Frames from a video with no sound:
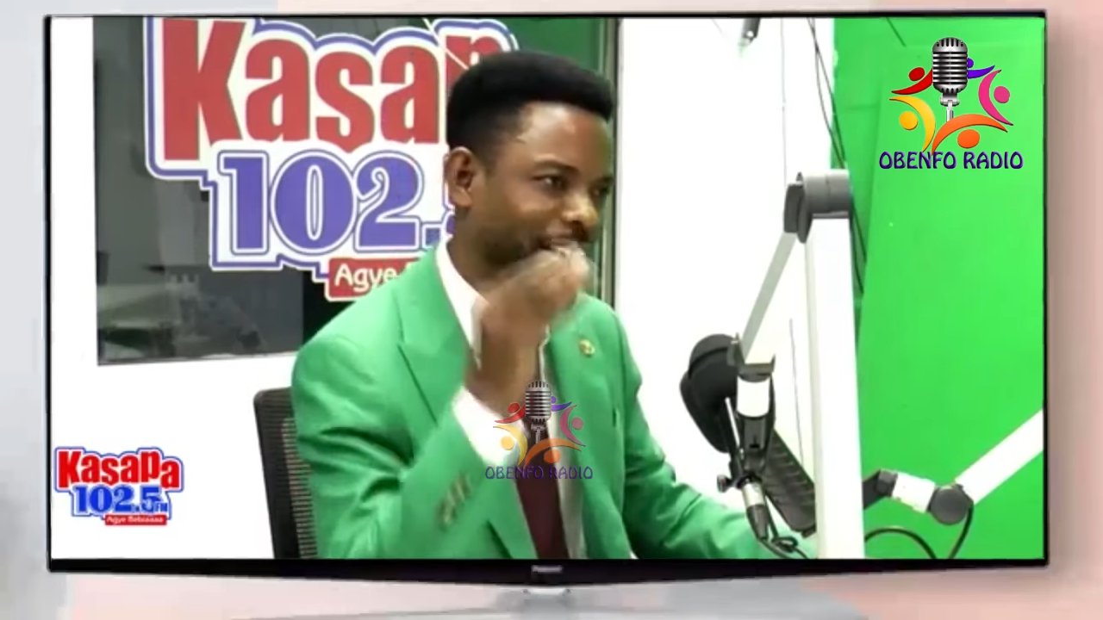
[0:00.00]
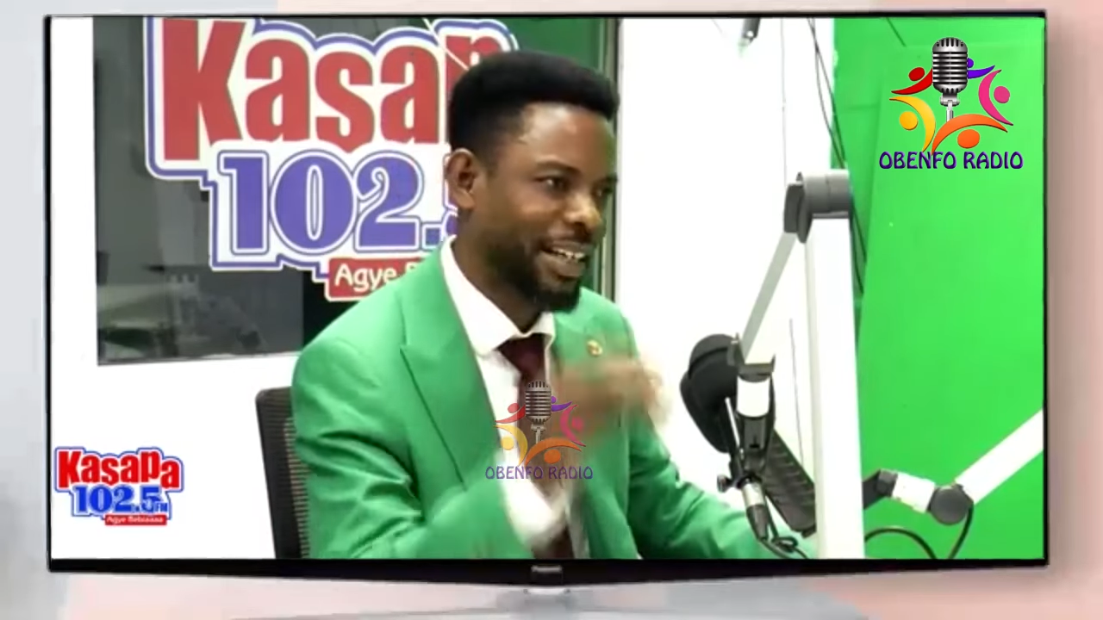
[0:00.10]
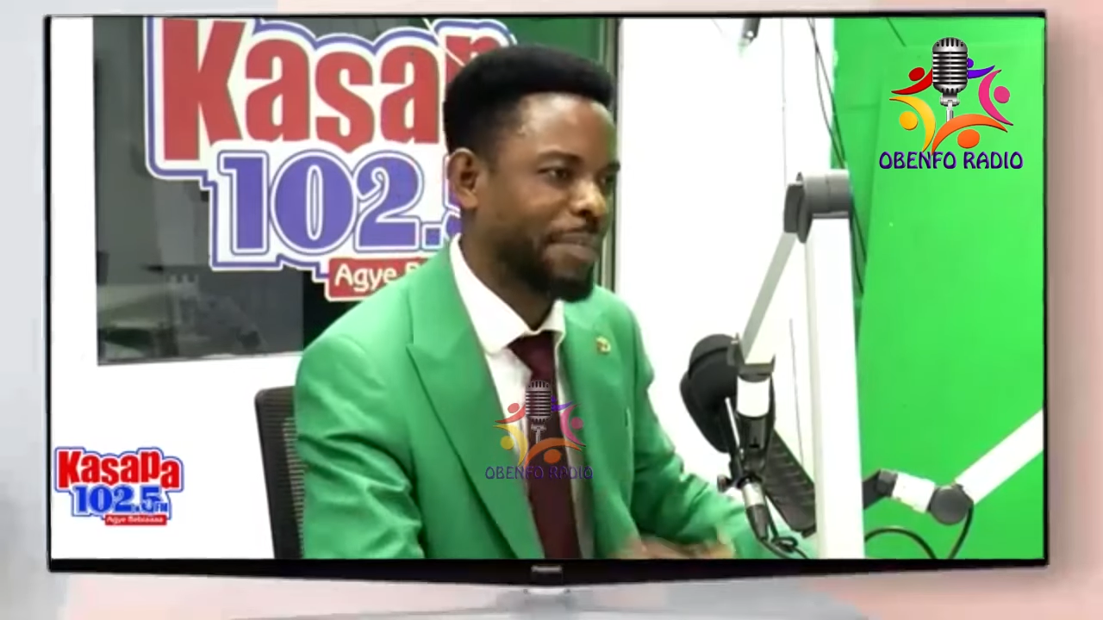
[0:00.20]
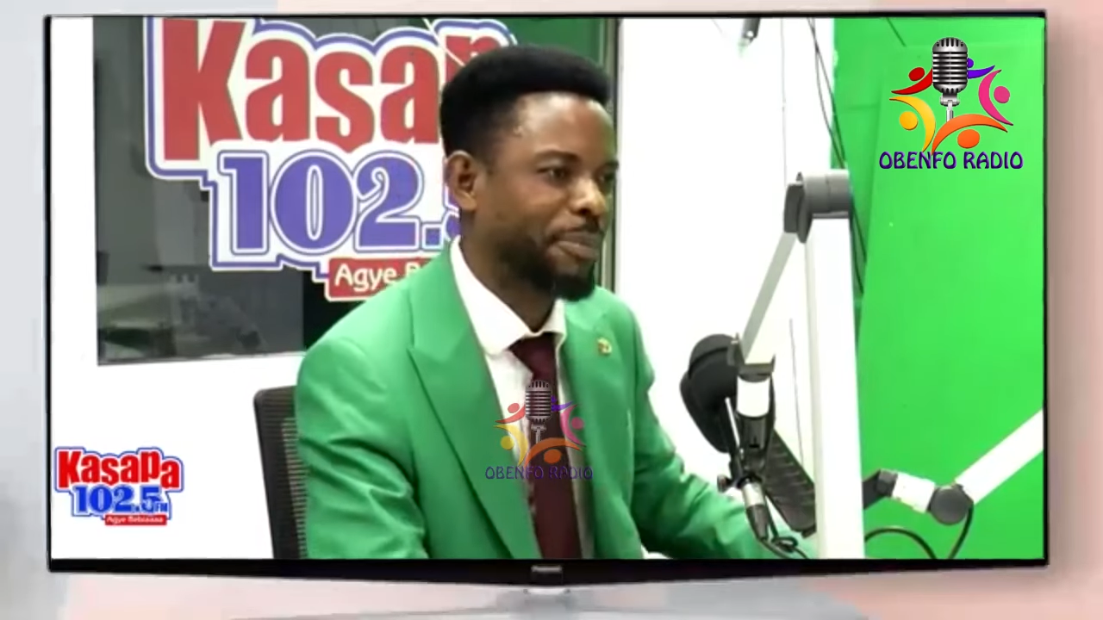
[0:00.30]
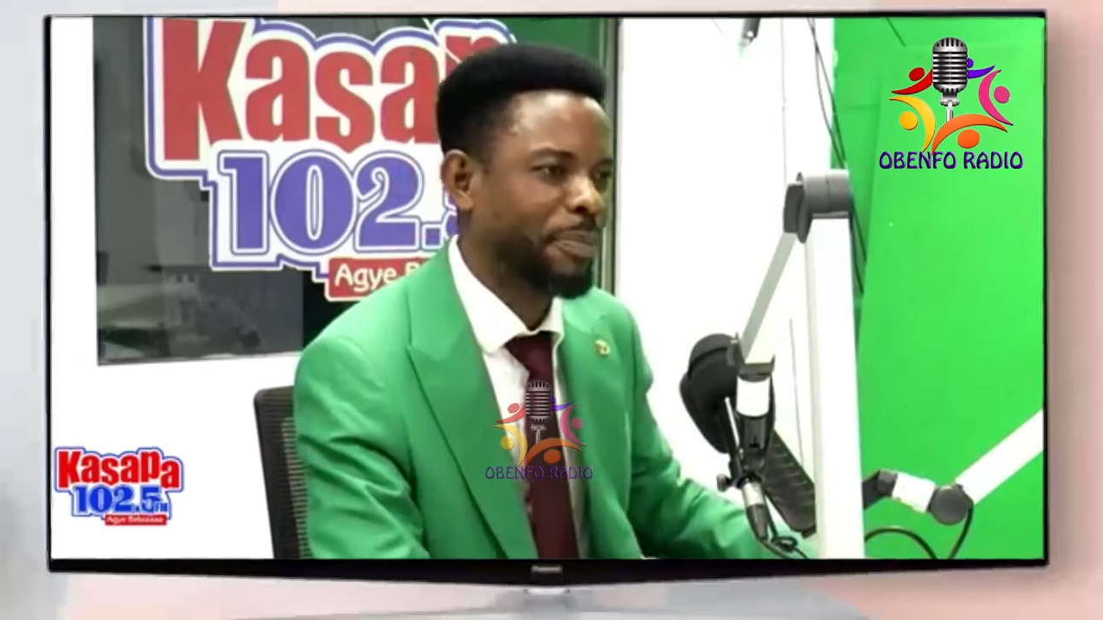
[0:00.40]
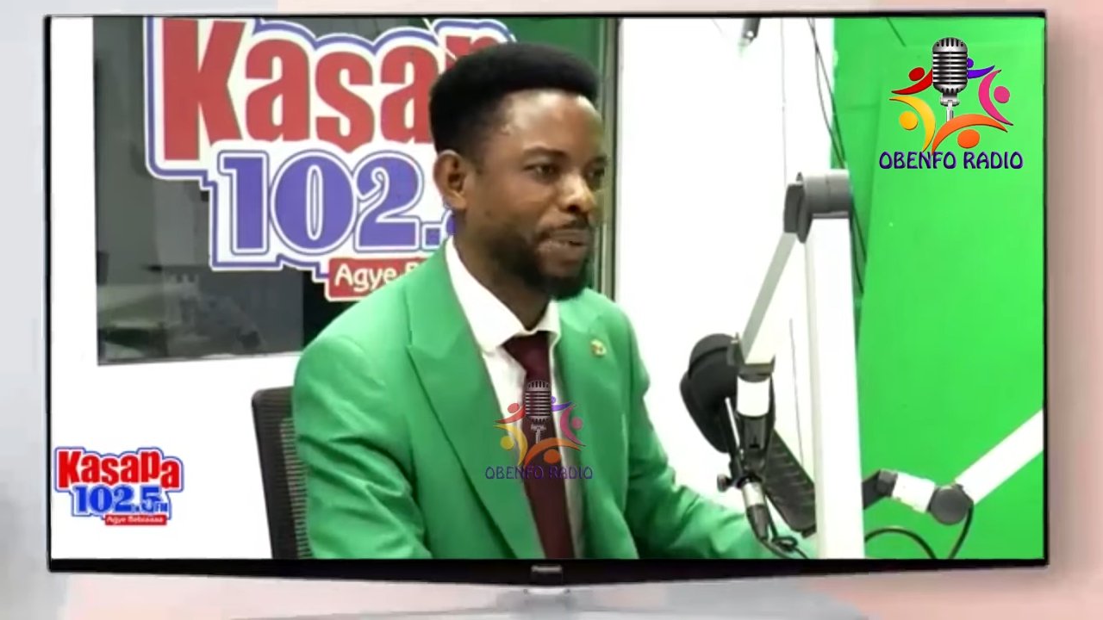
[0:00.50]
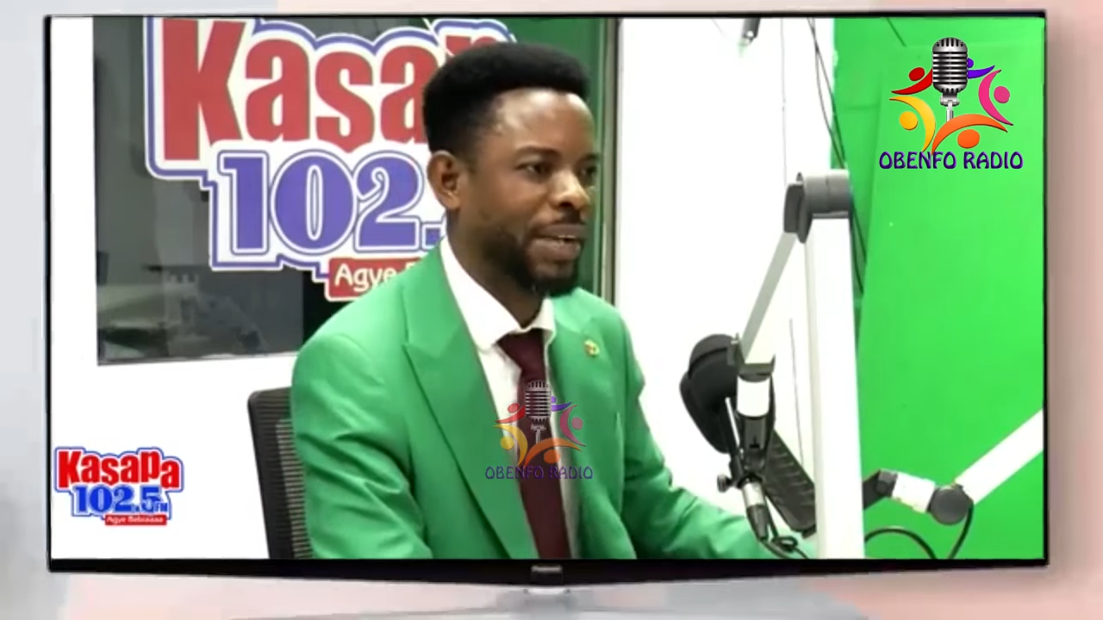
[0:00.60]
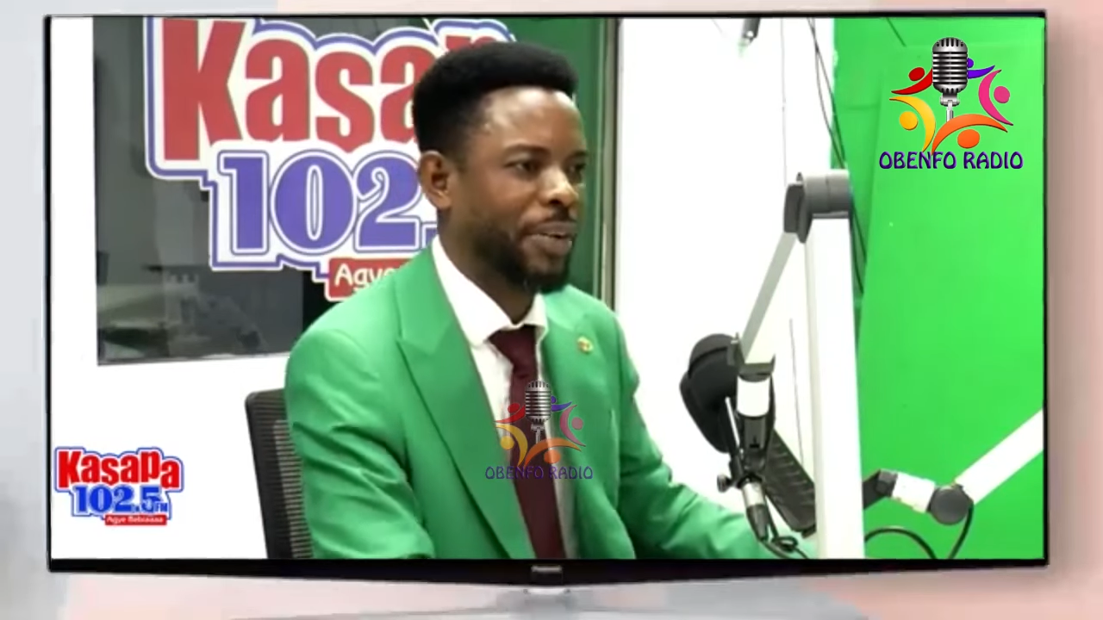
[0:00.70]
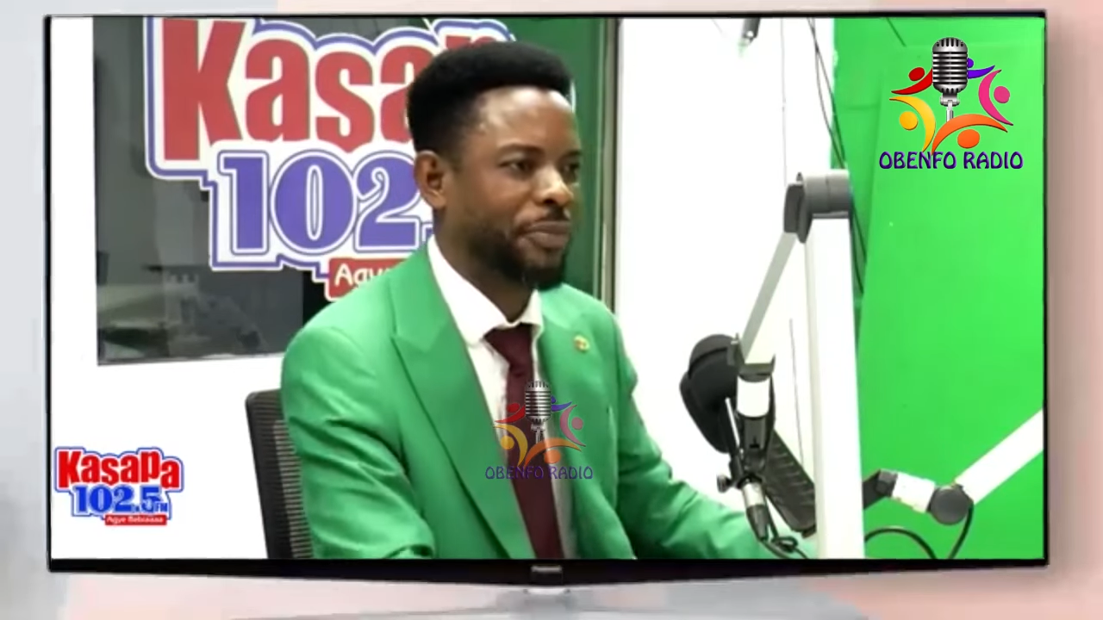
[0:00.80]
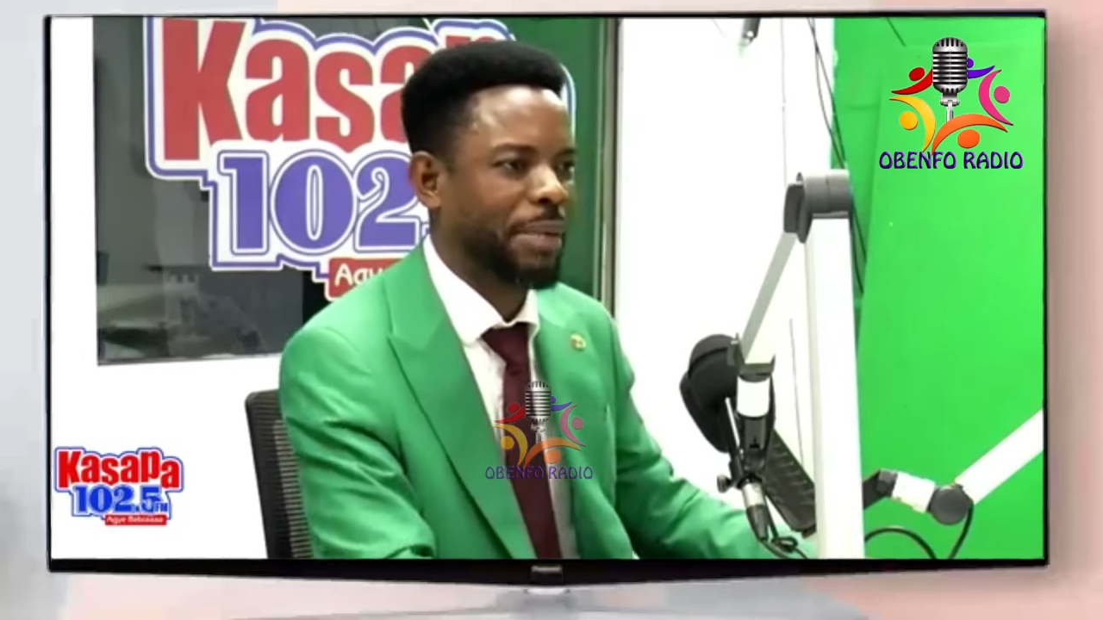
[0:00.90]
I bomb pay
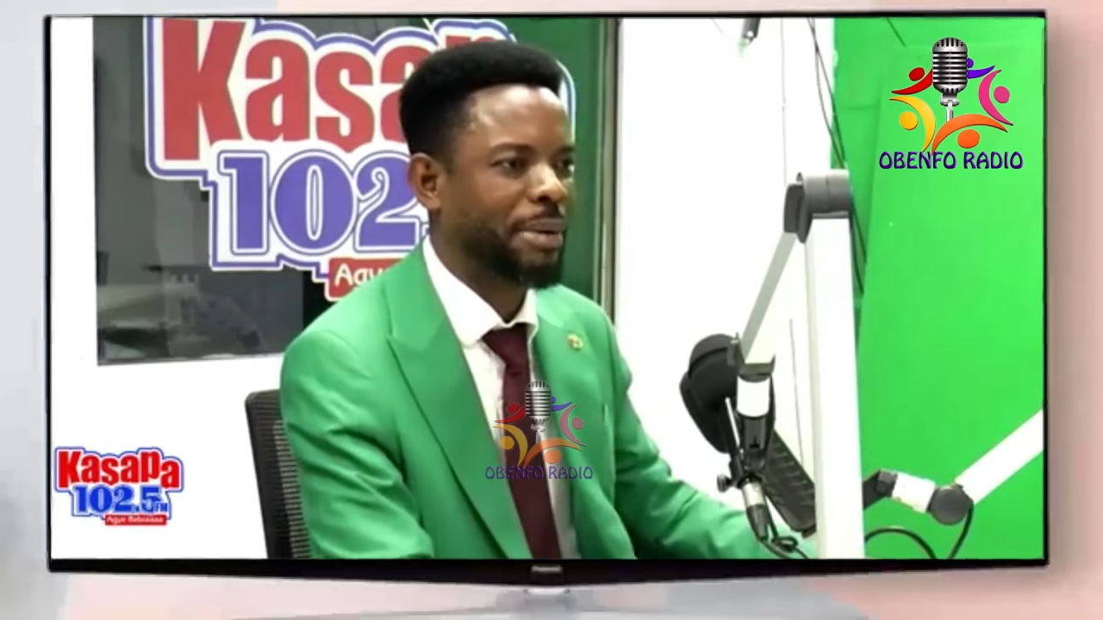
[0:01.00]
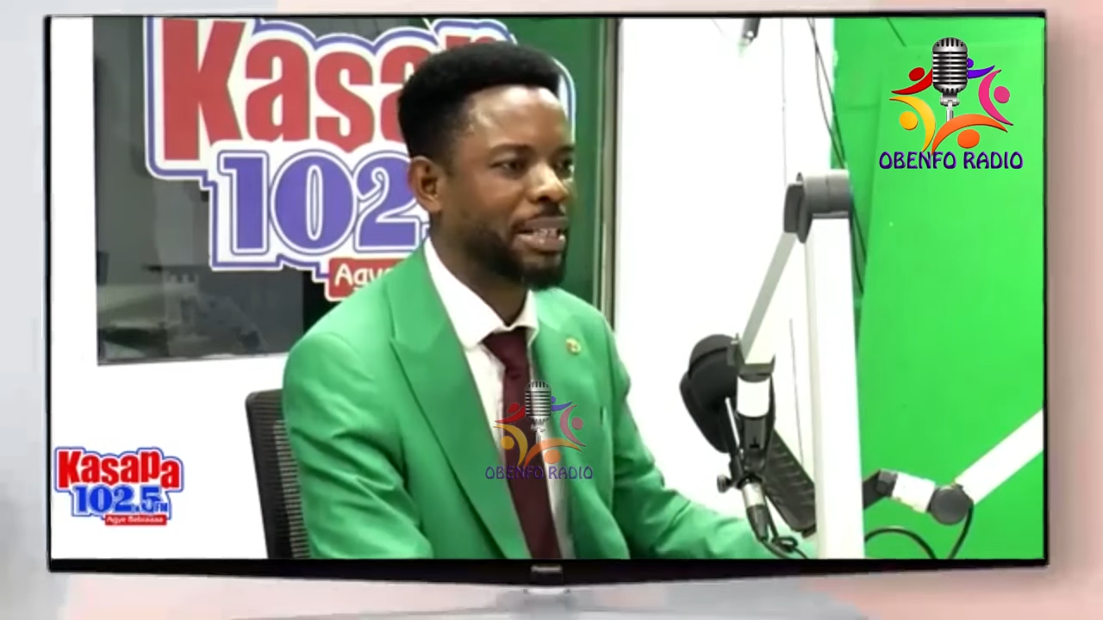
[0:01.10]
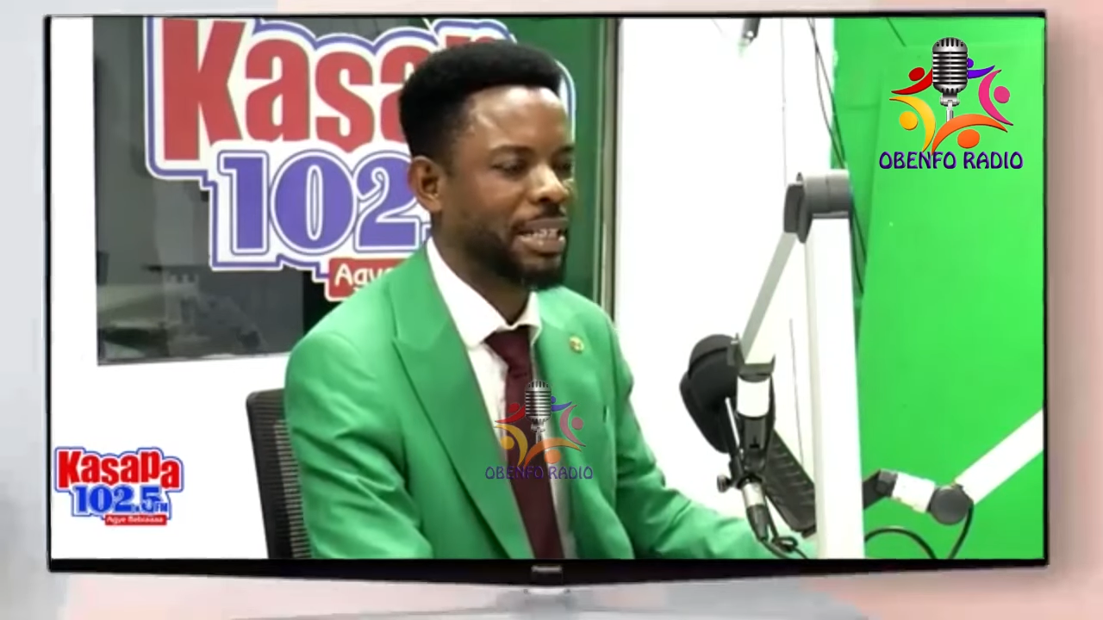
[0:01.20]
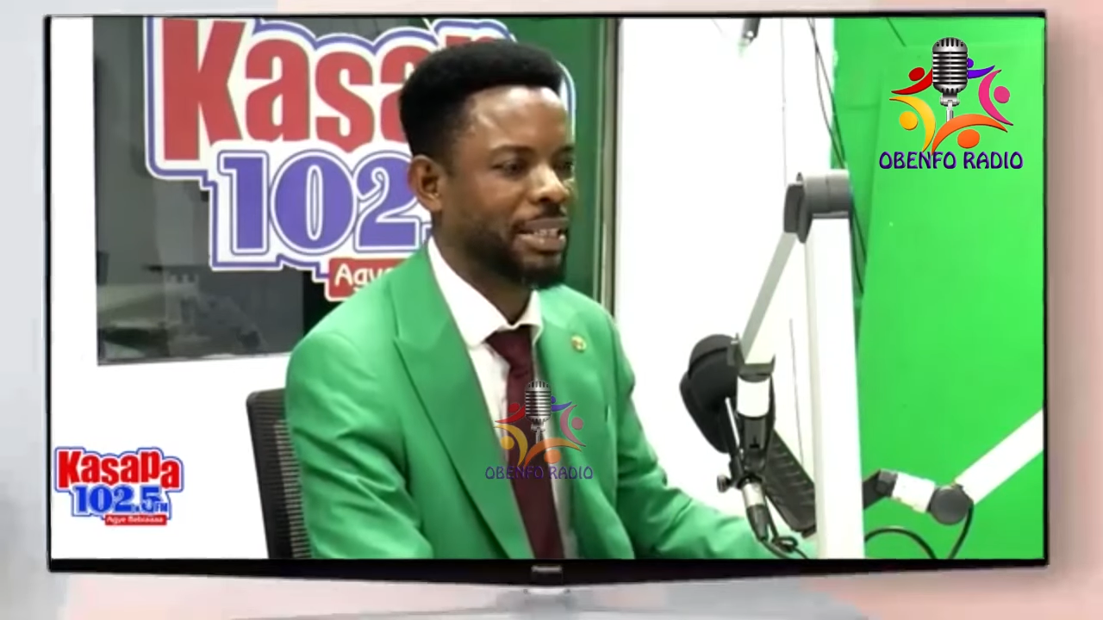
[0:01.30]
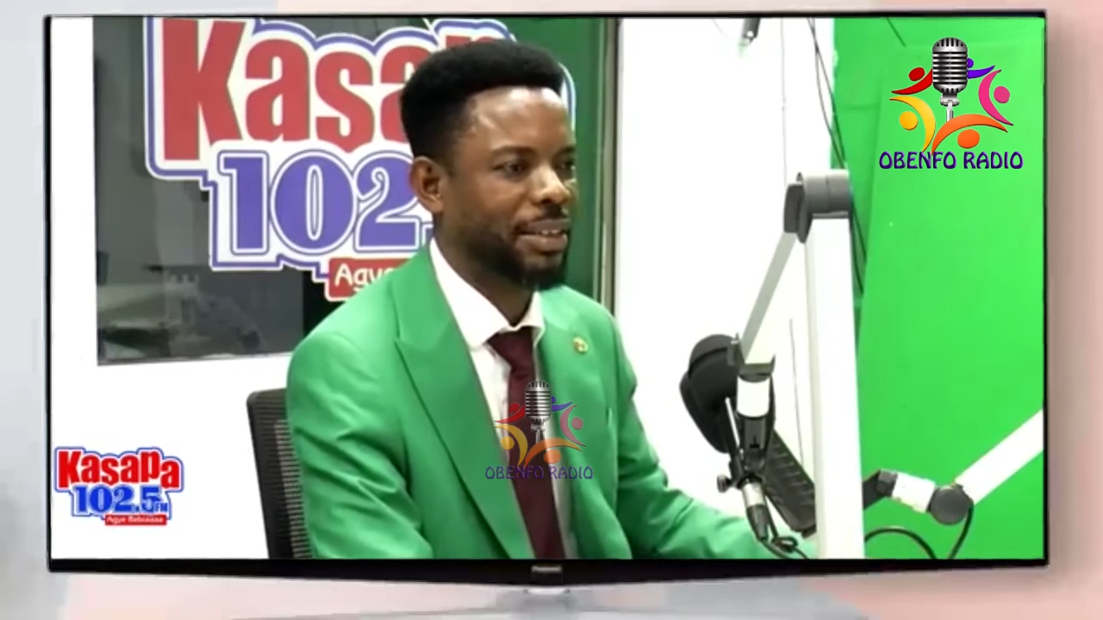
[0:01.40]
watch your mountains